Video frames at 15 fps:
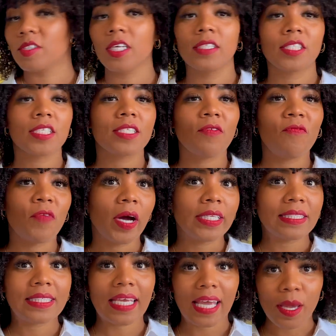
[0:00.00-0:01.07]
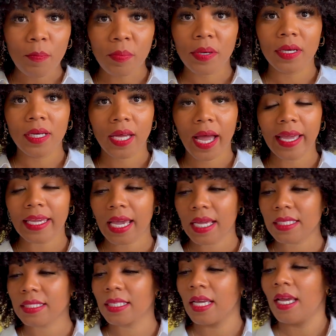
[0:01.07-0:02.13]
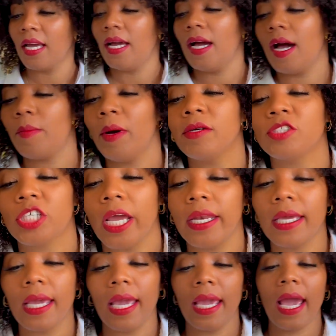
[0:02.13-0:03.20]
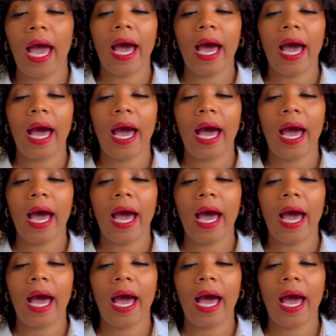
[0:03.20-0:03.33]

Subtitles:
just a fun tip, I guess, about Chiney K.